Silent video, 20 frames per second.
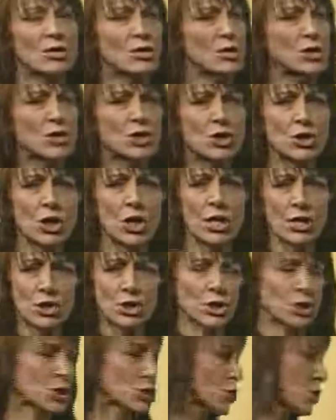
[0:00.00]

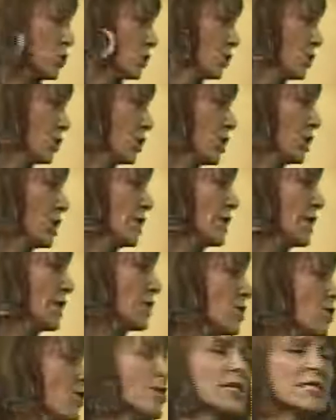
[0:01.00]
ceased
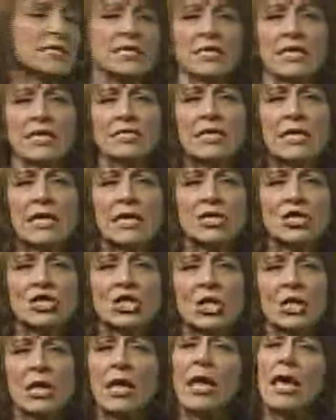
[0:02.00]
Increase in
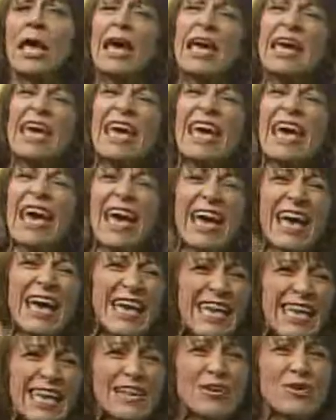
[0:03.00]
attention.
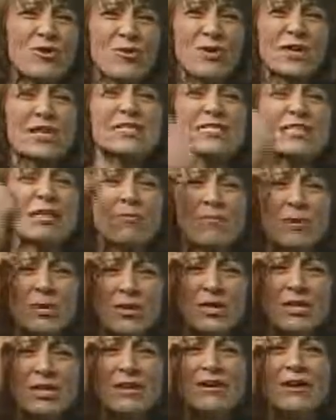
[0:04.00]
Increase the
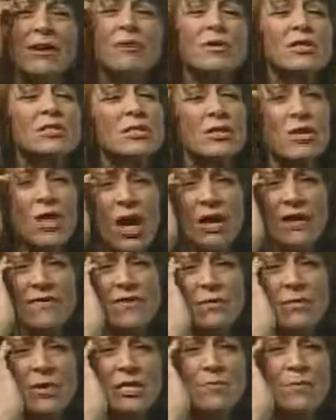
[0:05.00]
ability, because a lot of
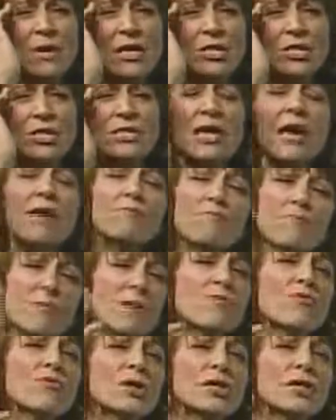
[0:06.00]
MS patients have
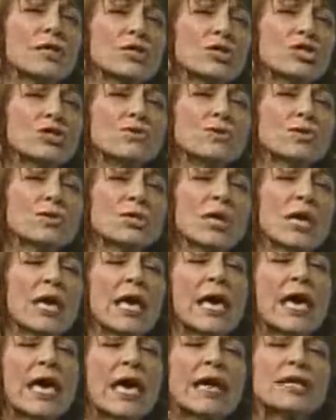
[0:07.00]
memory issues.
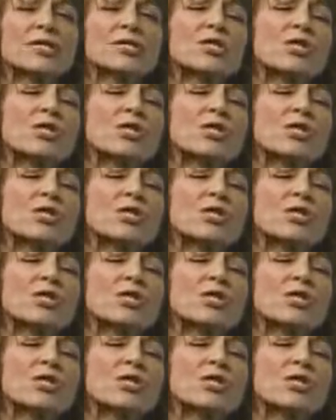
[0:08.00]
And